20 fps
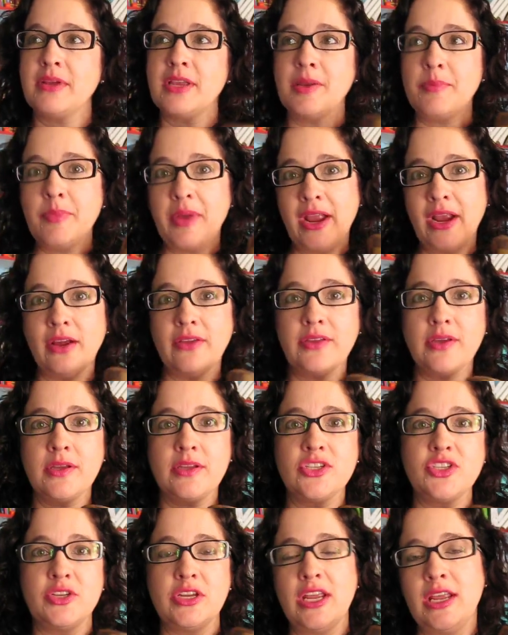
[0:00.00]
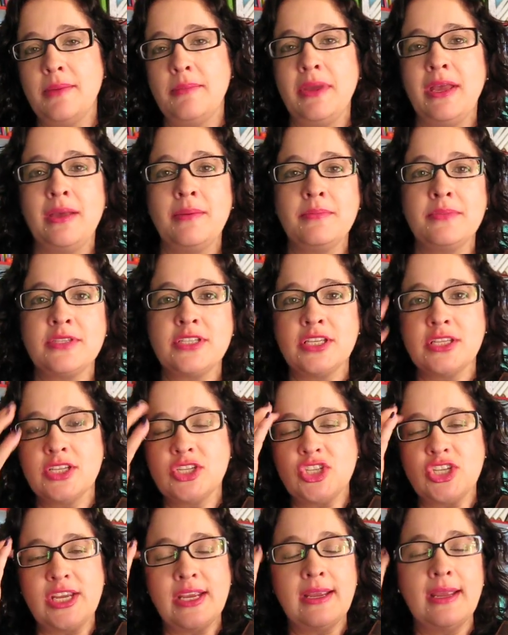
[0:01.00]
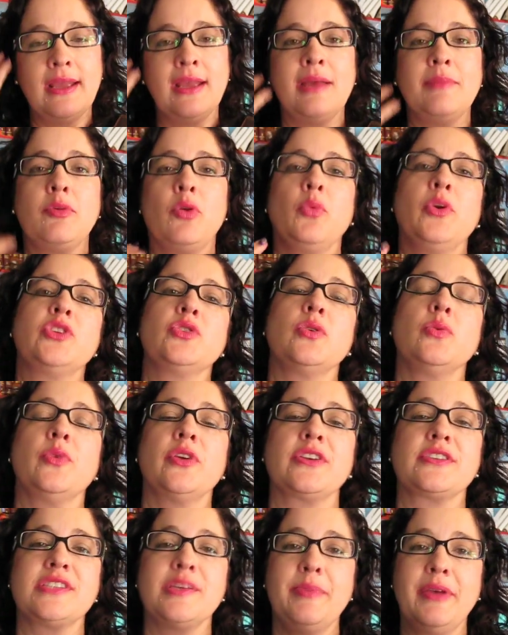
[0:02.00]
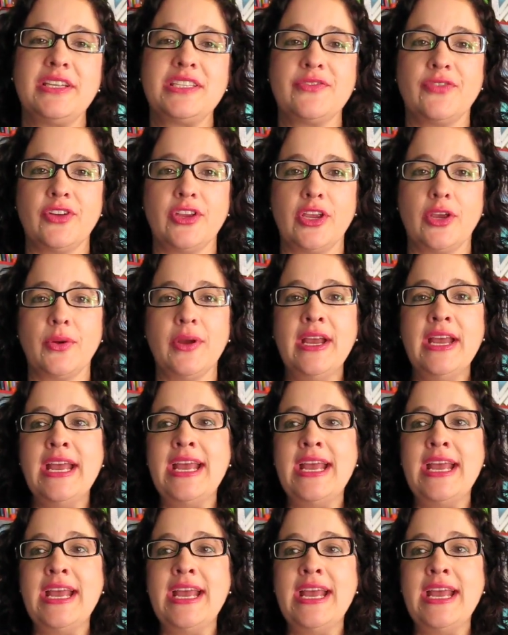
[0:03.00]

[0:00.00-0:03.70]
compare the MM to the GM or which one works the best for you.